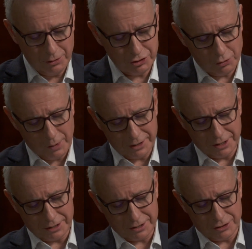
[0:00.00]
also write
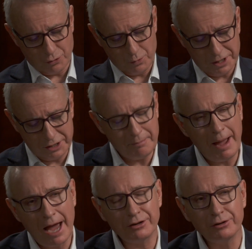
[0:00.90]
that to really
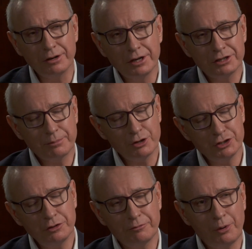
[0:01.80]
matter, the
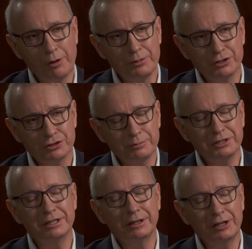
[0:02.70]
pursuit of purpose should
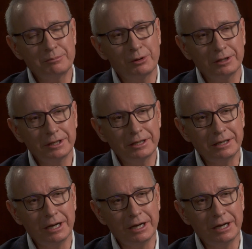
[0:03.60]
be deliberately